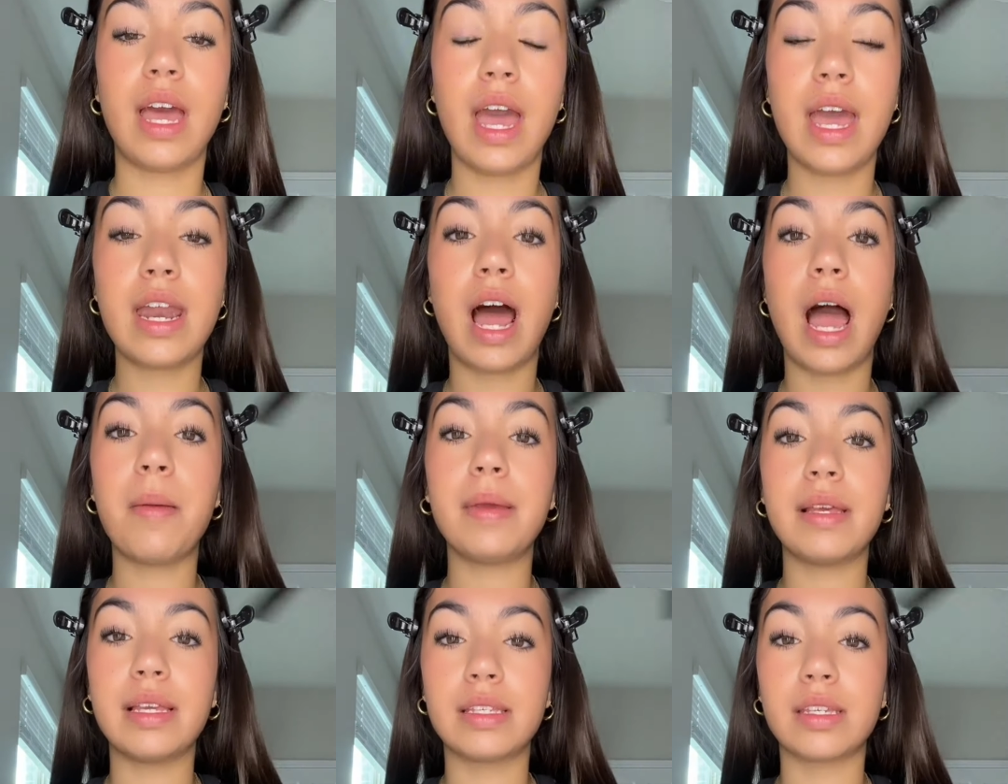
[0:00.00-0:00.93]
And
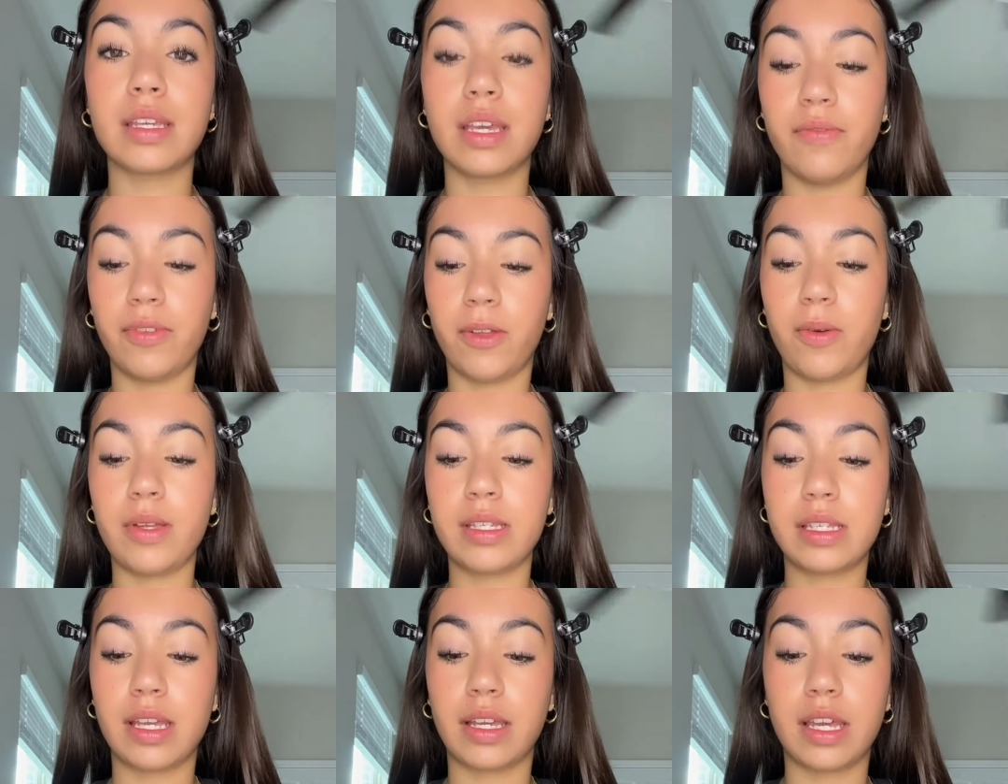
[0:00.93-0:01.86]
I'm easily
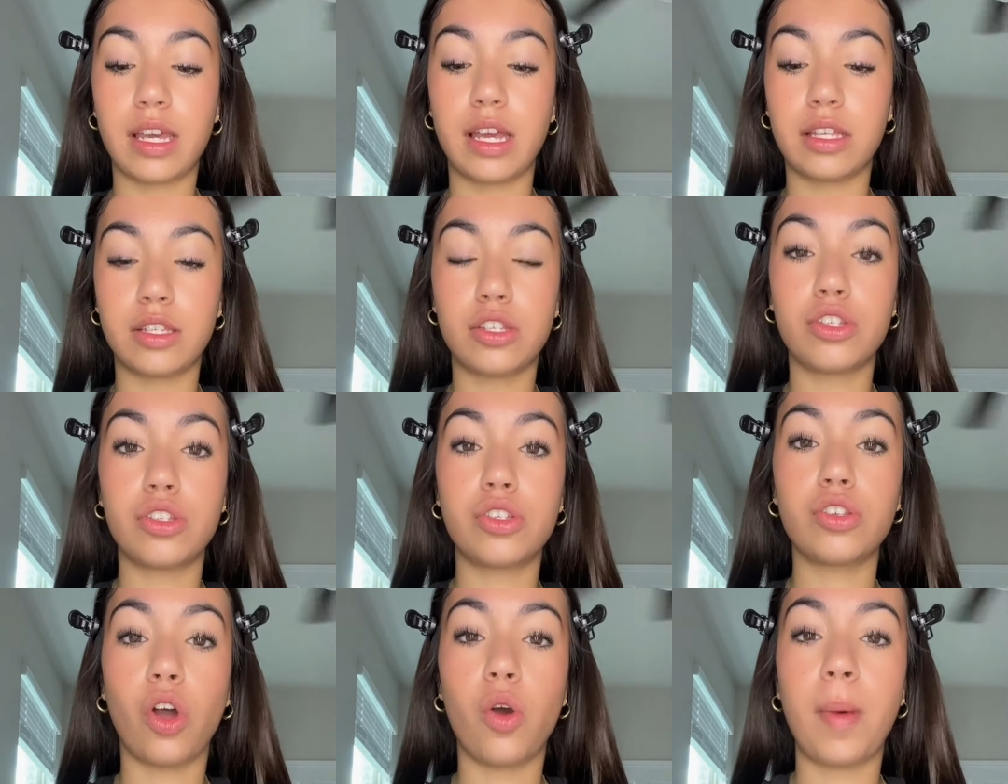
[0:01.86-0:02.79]
influenced, like it's
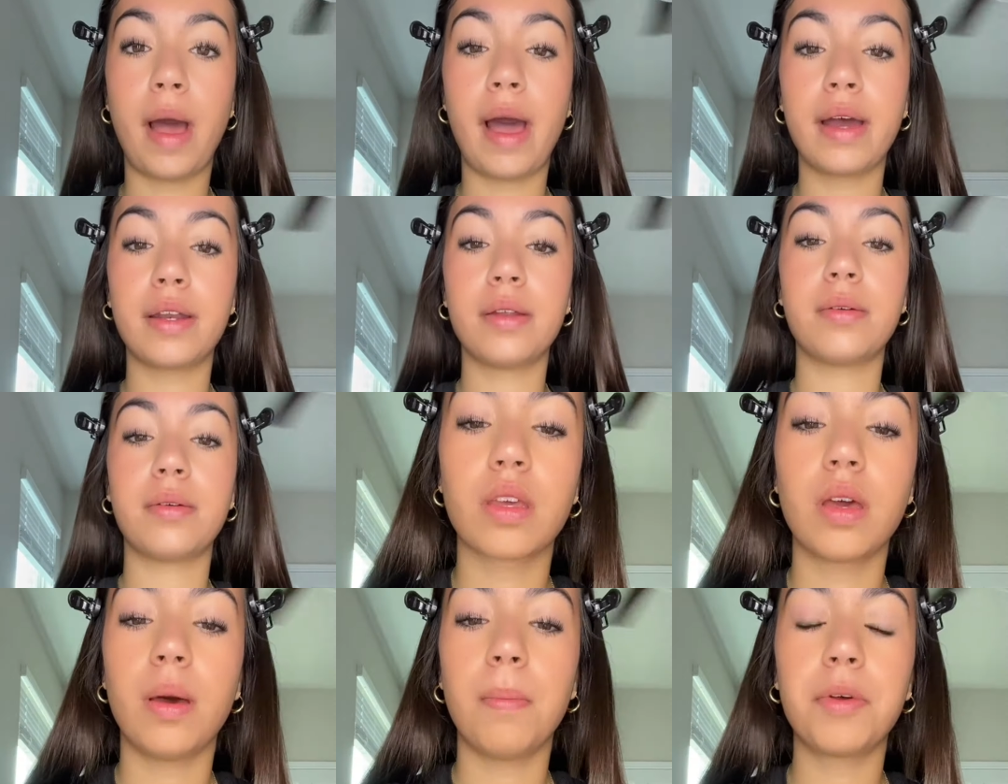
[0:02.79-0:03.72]
so bad.
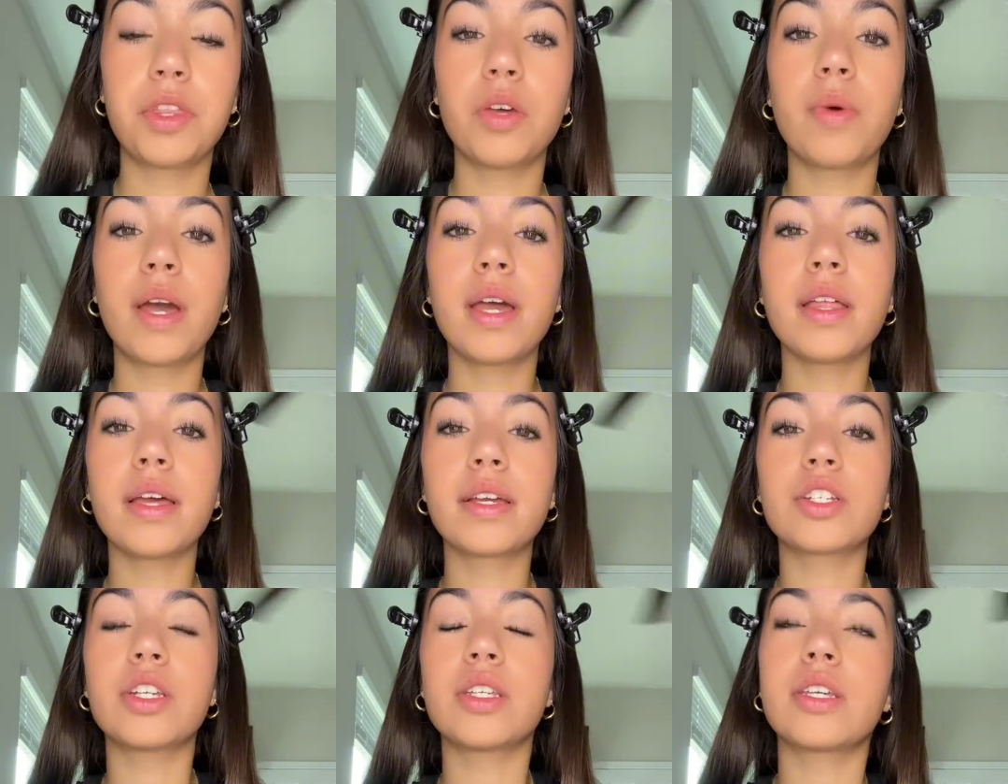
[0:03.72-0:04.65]
But the way
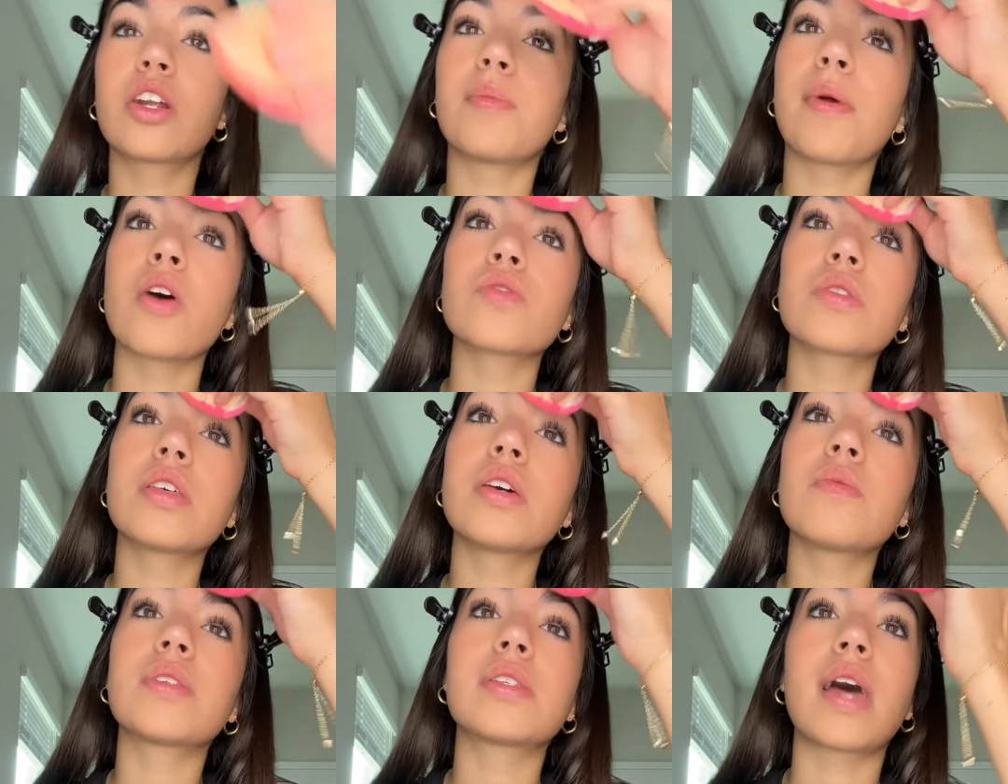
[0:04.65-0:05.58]
like she did her brows with it
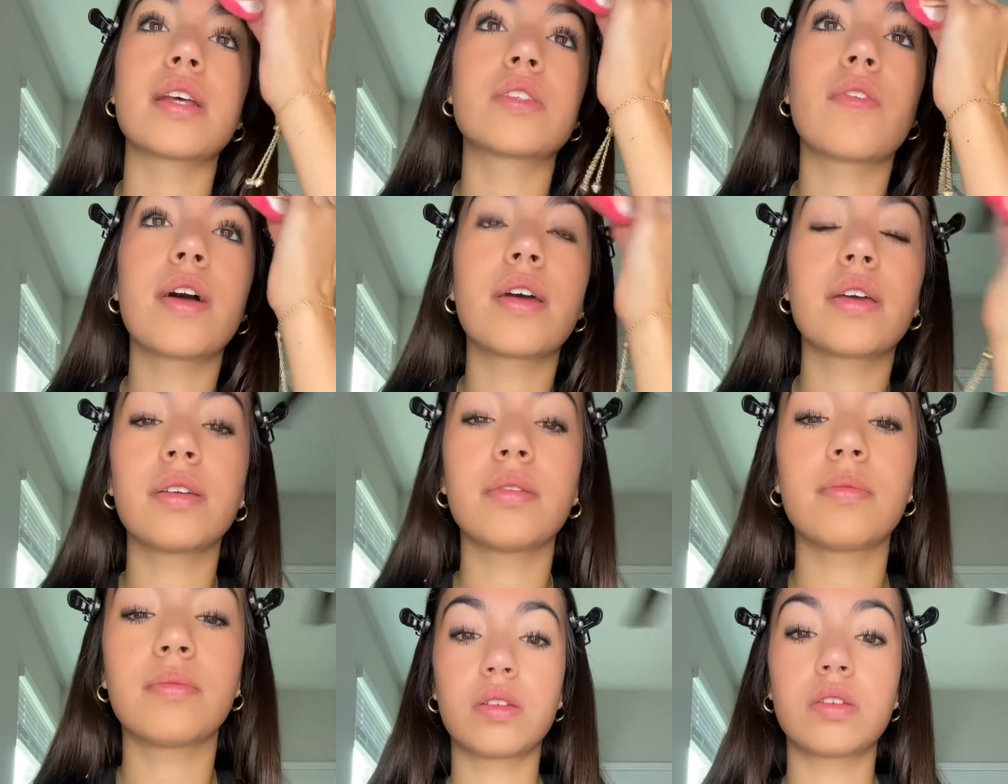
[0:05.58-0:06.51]
was satisfying.
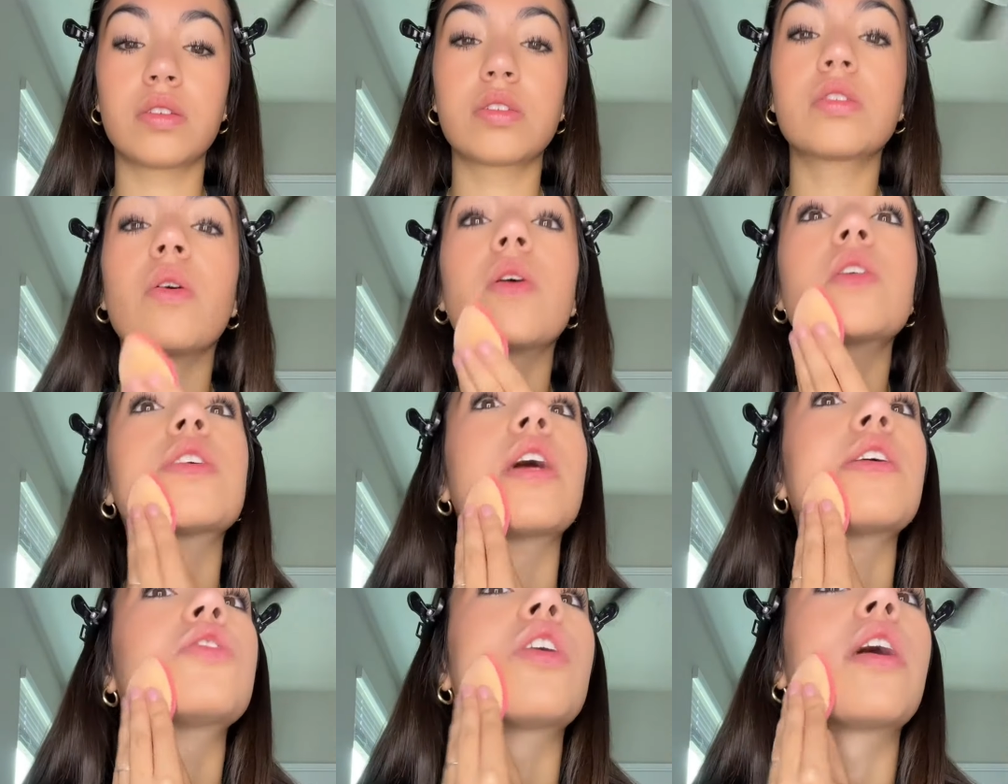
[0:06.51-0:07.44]
So I just had
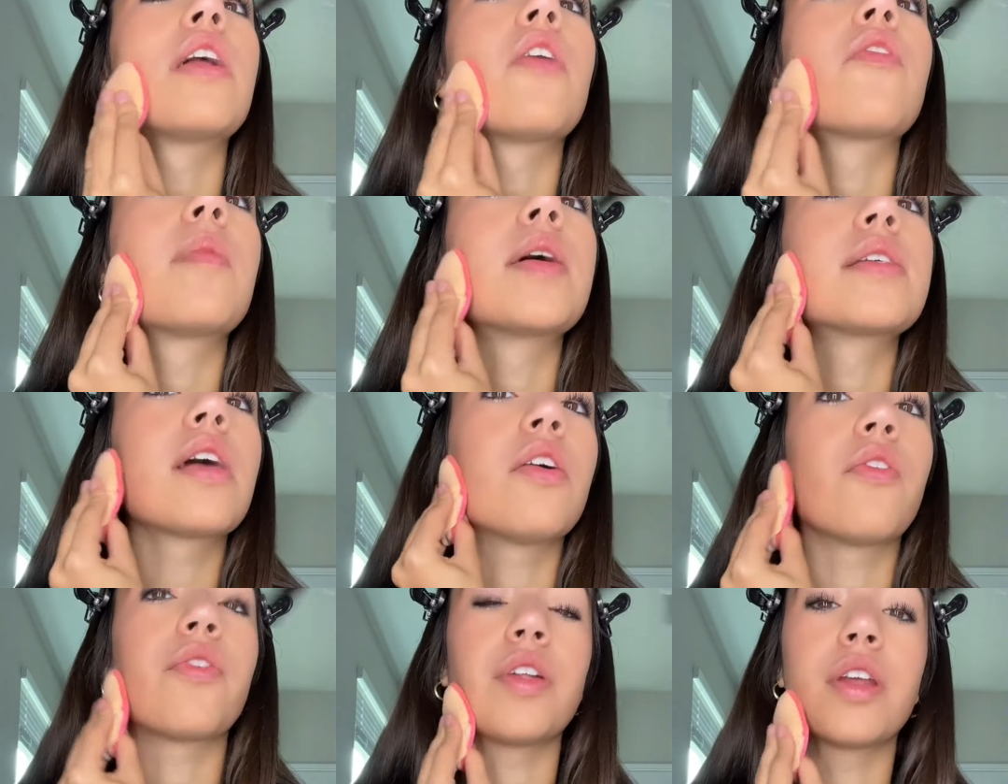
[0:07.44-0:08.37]
to try it out for
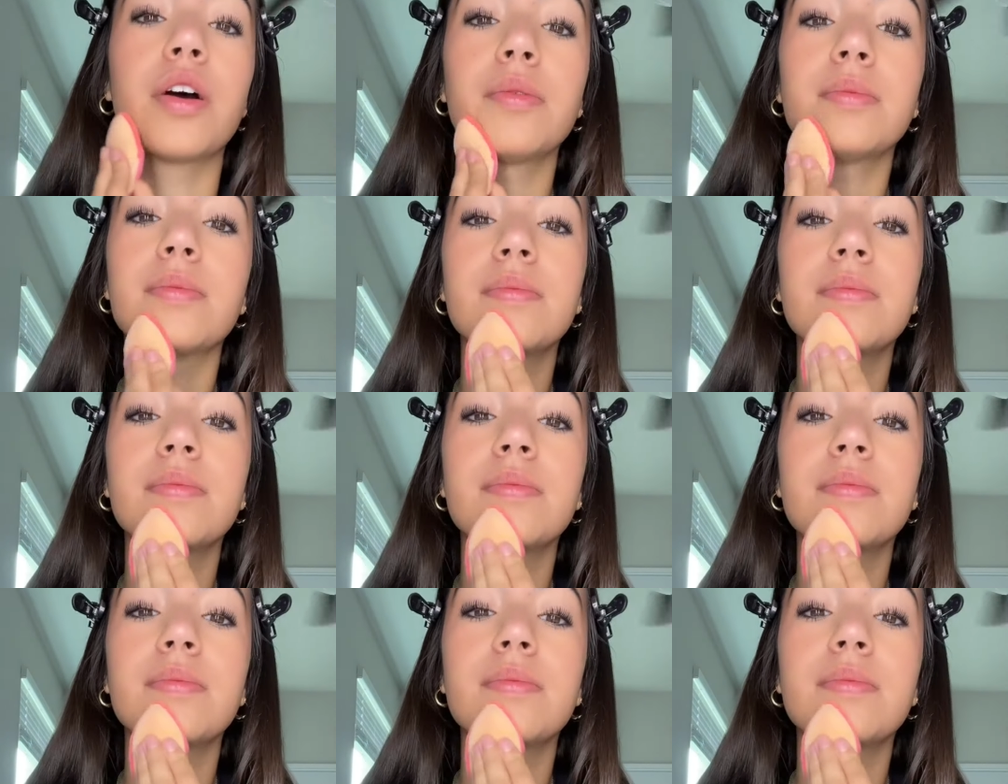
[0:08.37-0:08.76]
myself, you know?